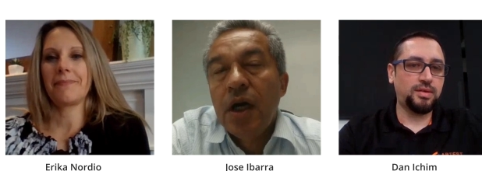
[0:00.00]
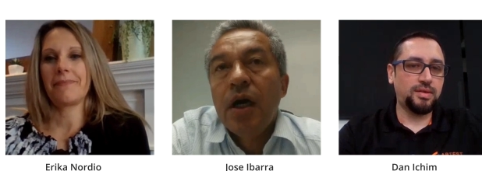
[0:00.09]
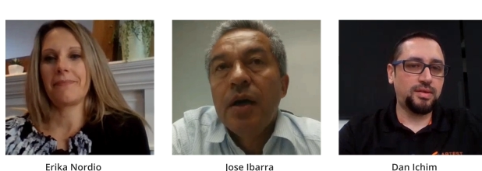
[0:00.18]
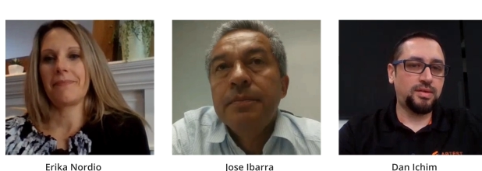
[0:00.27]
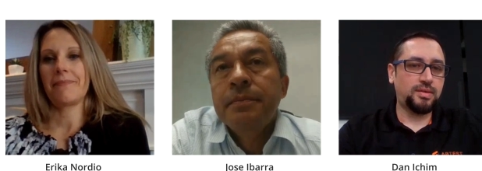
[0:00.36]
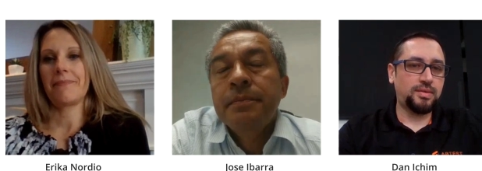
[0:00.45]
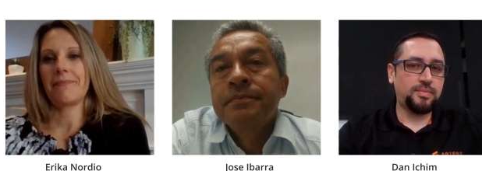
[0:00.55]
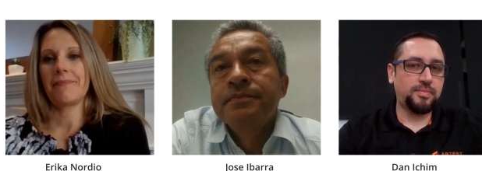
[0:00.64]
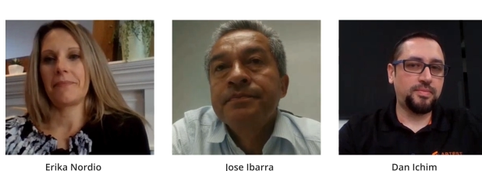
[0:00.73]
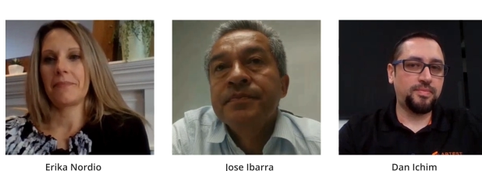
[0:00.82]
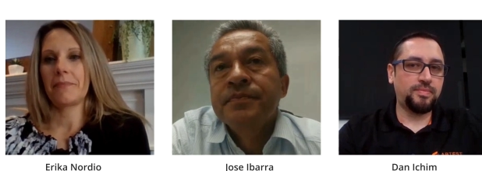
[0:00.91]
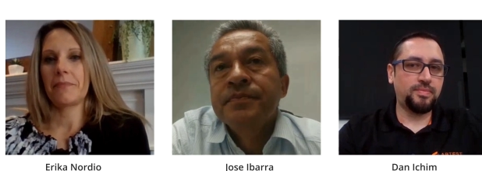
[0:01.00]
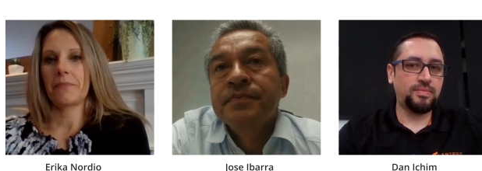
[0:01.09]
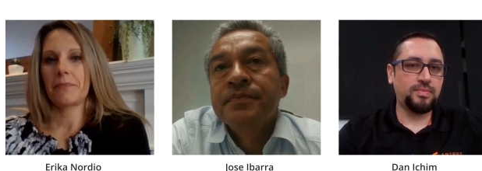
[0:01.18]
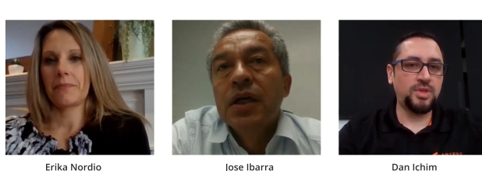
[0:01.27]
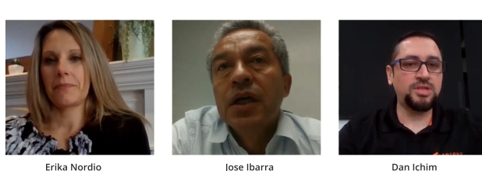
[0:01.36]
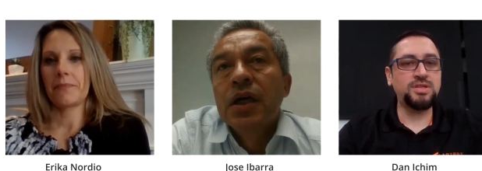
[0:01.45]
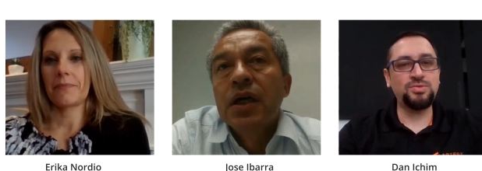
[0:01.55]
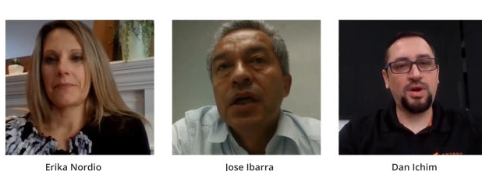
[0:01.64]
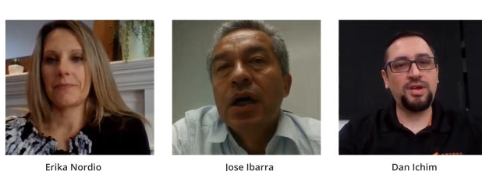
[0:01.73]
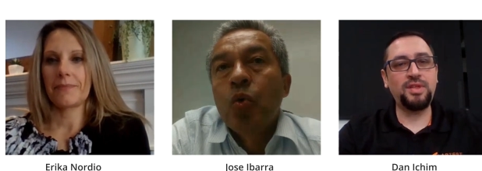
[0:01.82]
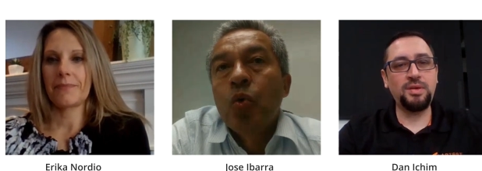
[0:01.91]
Speaker 1: Um, this is
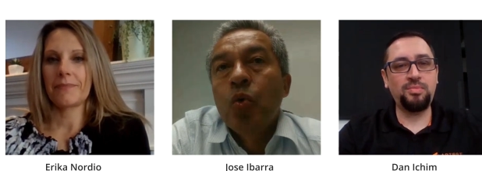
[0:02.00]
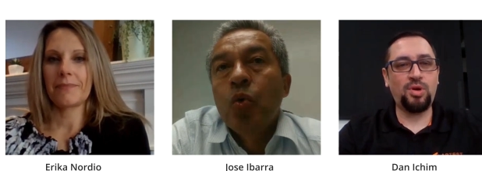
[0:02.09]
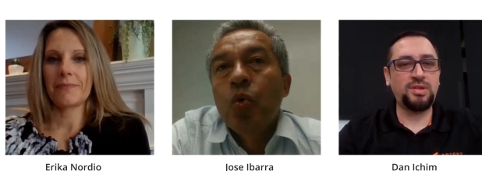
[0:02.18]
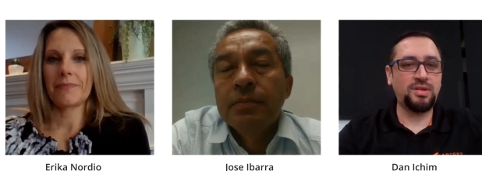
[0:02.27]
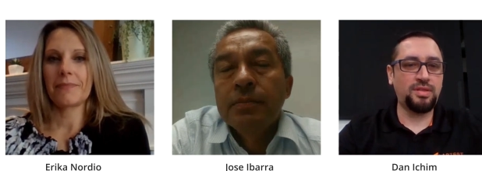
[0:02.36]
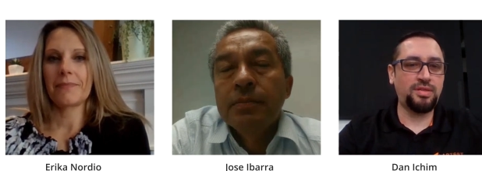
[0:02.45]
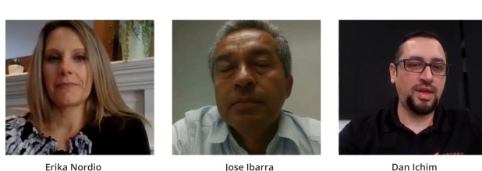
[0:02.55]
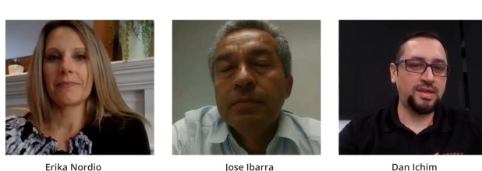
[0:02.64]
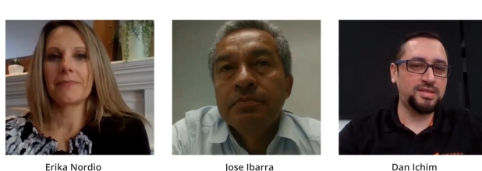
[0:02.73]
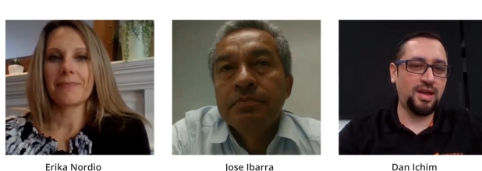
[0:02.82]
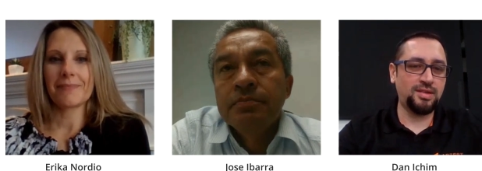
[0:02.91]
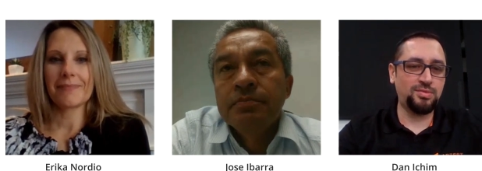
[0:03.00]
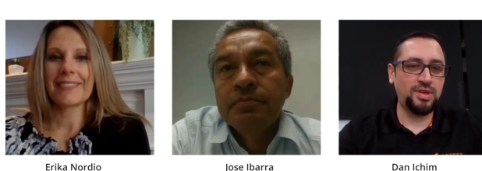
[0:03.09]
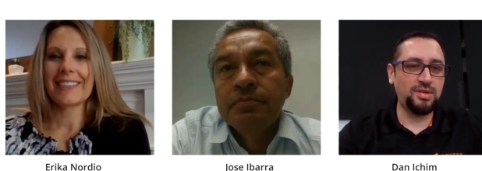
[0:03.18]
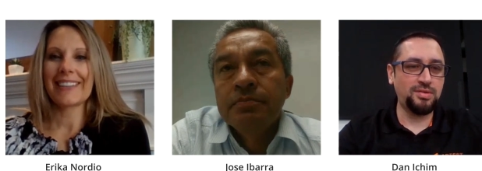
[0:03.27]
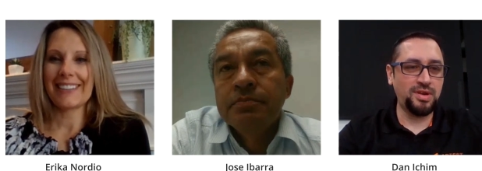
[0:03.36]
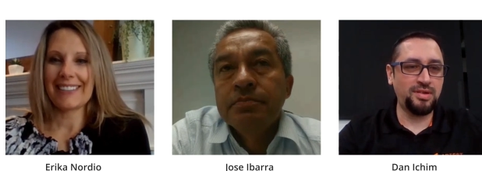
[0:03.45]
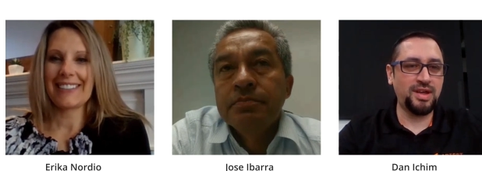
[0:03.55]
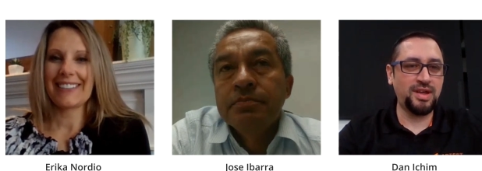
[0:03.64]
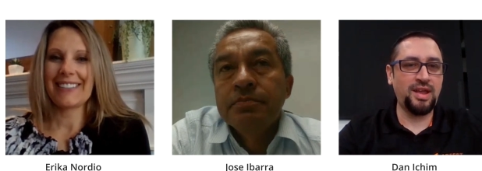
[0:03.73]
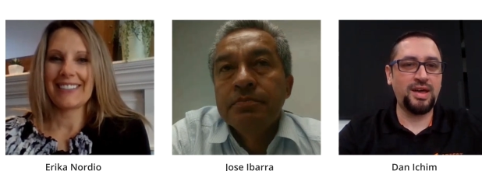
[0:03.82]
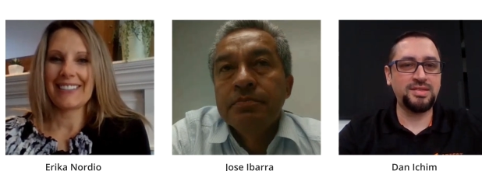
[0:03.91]
one of the important well, things that we we
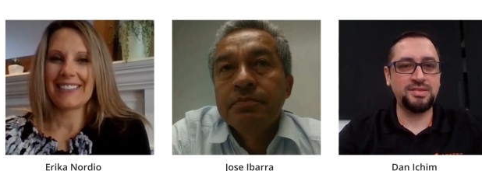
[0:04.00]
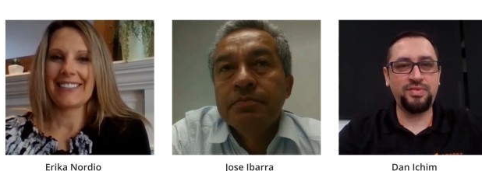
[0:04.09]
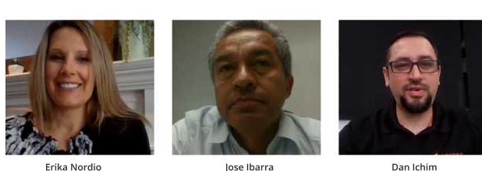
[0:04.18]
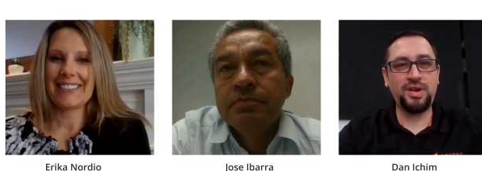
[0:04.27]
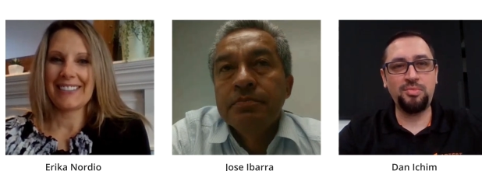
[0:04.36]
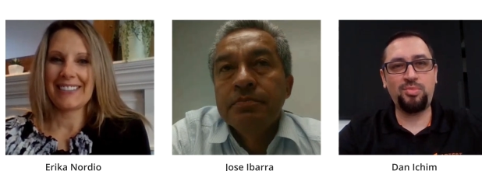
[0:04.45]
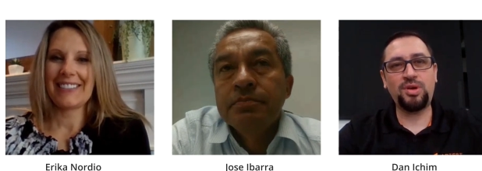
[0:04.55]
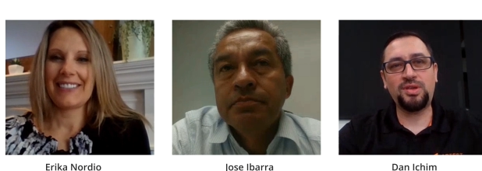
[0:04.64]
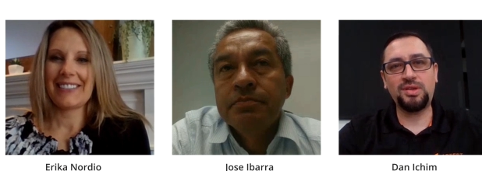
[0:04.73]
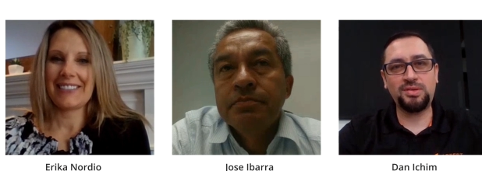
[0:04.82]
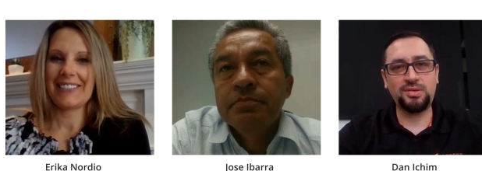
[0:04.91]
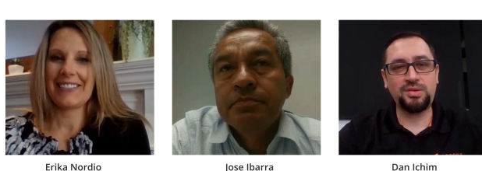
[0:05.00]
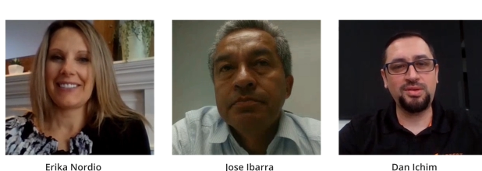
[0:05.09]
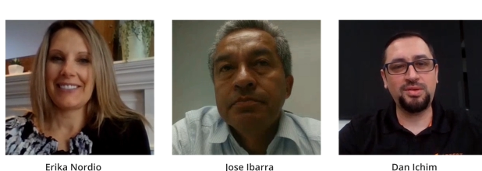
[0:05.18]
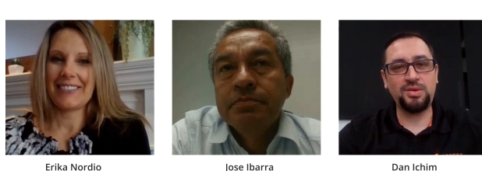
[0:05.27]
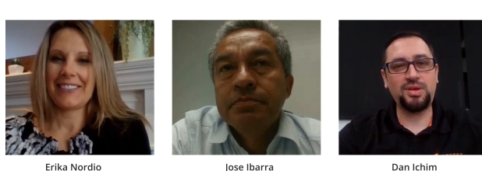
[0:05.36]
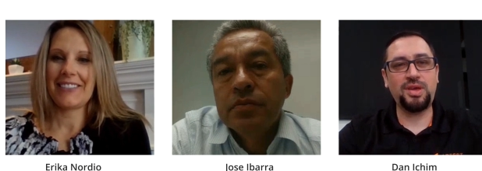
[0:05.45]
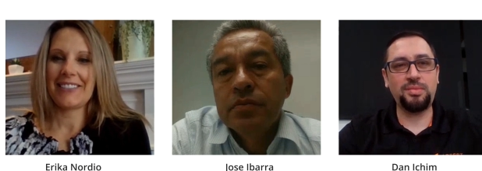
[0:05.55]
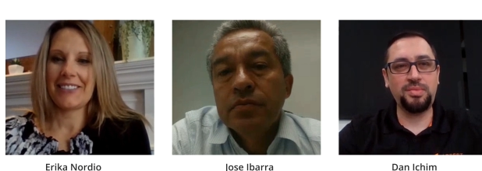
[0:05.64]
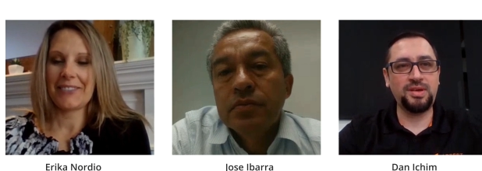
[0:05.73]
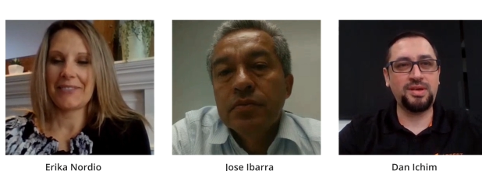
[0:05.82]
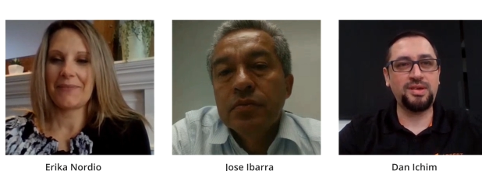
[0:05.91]
realize is very important to you know
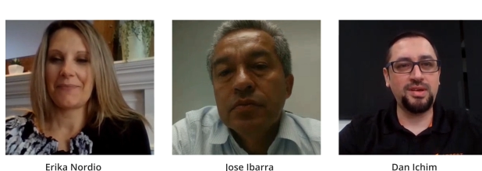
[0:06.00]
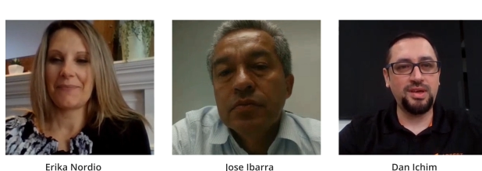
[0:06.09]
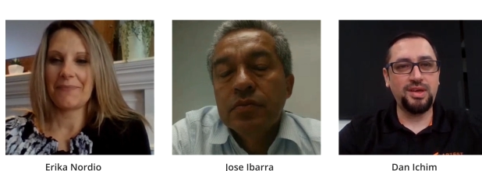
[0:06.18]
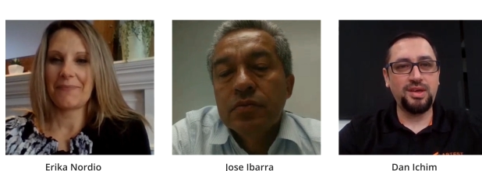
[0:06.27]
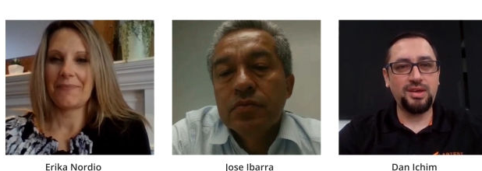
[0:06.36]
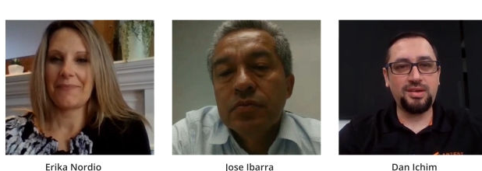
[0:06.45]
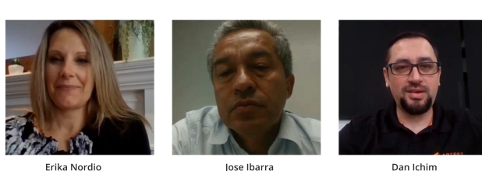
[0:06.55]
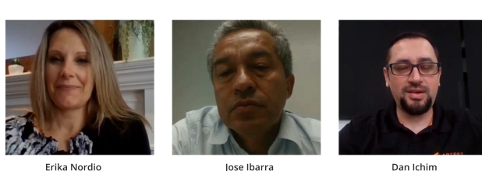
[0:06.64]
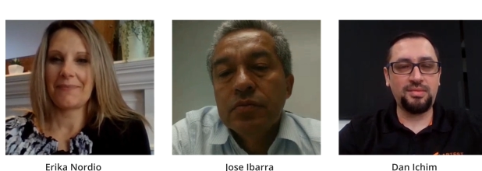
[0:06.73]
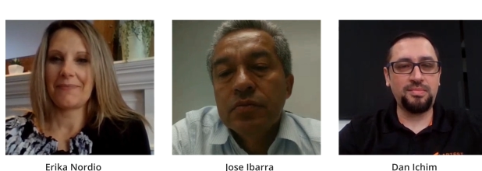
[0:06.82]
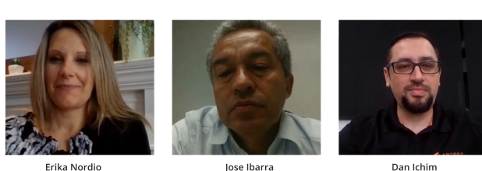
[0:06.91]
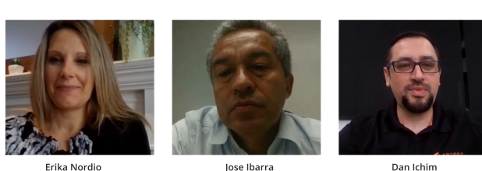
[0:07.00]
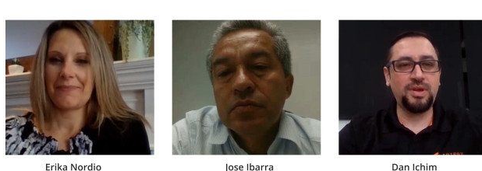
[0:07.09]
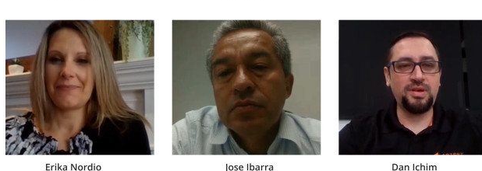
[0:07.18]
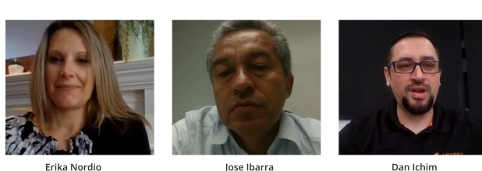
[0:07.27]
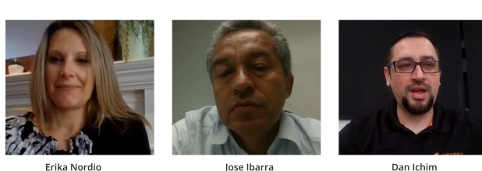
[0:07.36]
keep the um, the